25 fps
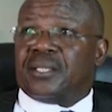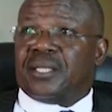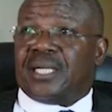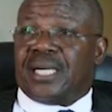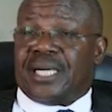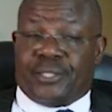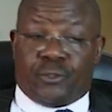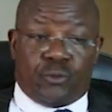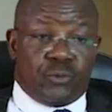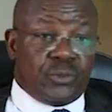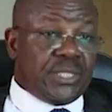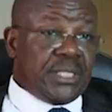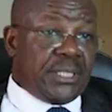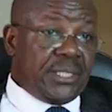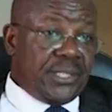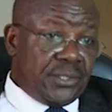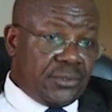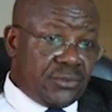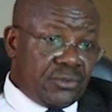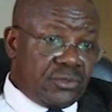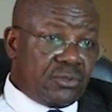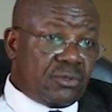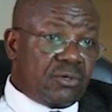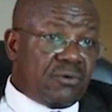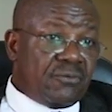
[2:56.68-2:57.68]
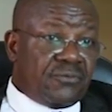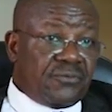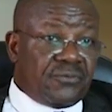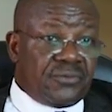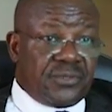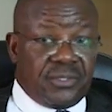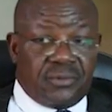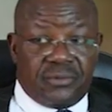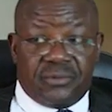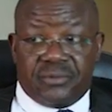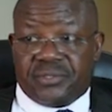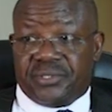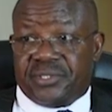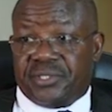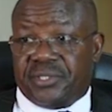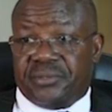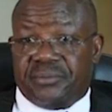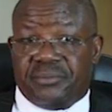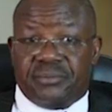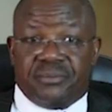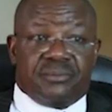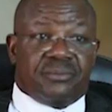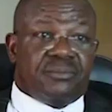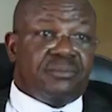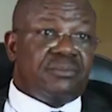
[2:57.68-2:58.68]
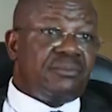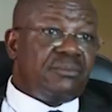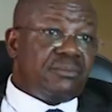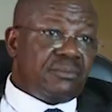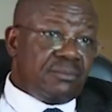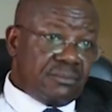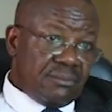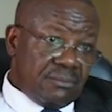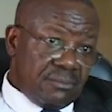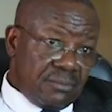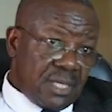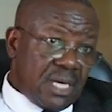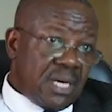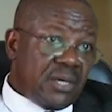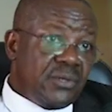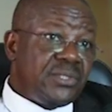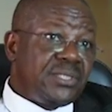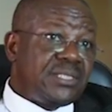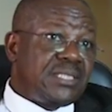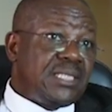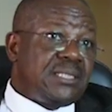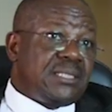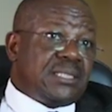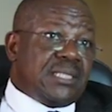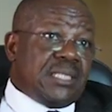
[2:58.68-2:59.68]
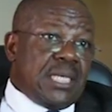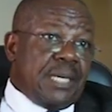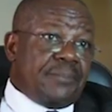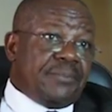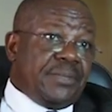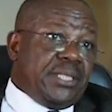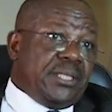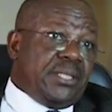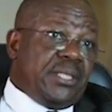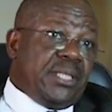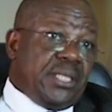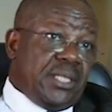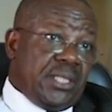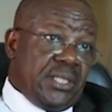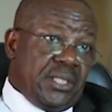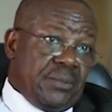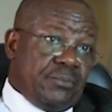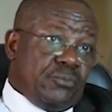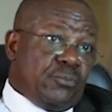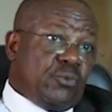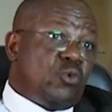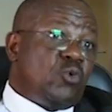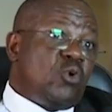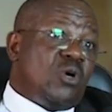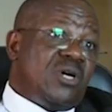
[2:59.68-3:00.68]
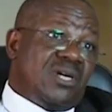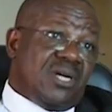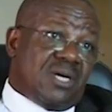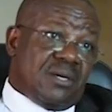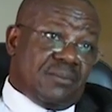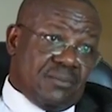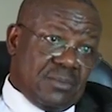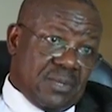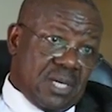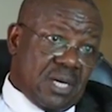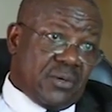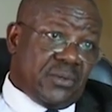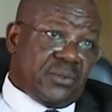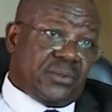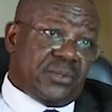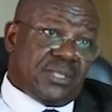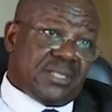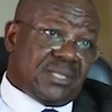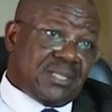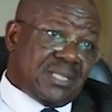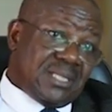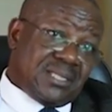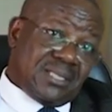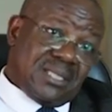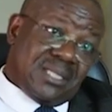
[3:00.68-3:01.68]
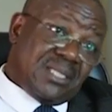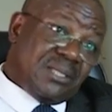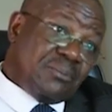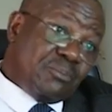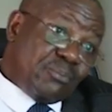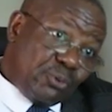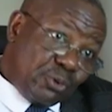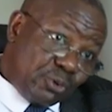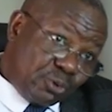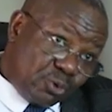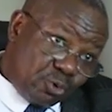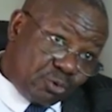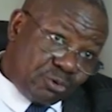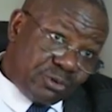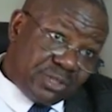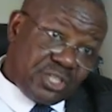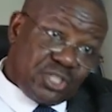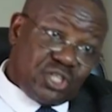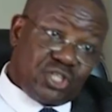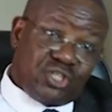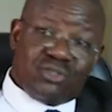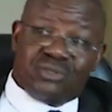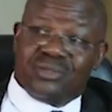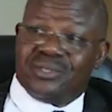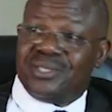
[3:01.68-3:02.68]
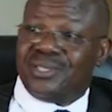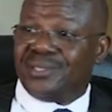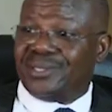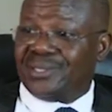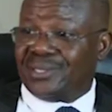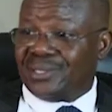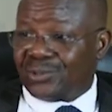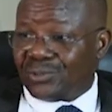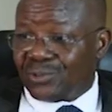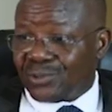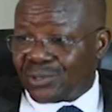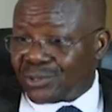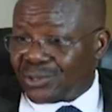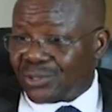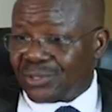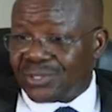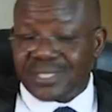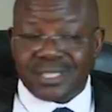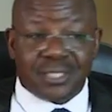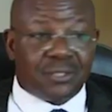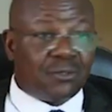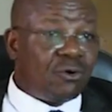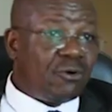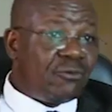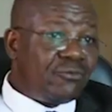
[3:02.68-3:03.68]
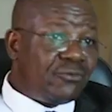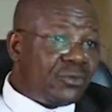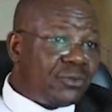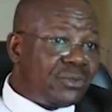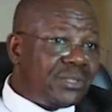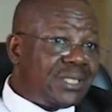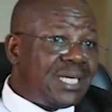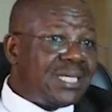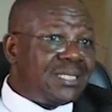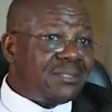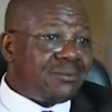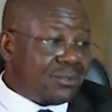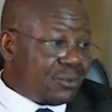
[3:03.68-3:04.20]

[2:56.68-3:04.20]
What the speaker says: I know the history of terrorism, how it started. I mean, the Boko Haram, how it started in Borno region. It was just a governor that